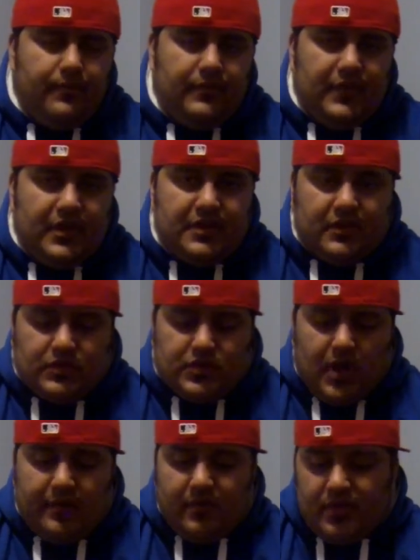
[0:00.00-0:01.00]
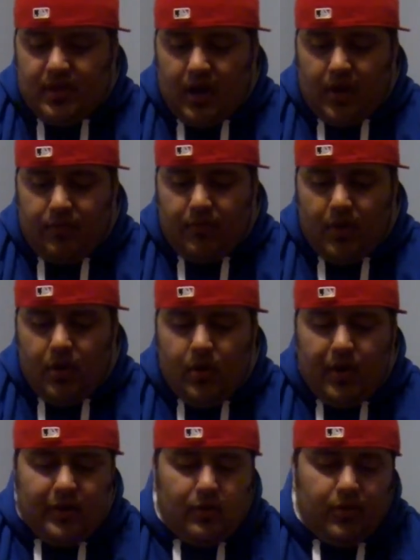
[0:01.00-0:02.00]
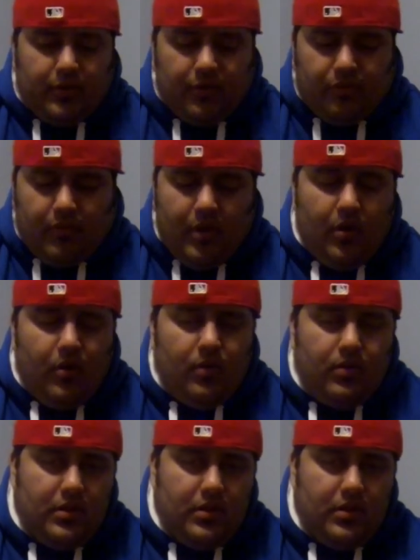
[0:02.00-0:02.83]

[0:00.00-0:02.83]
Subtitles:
distance drivers that I throw, I don't know what to throw.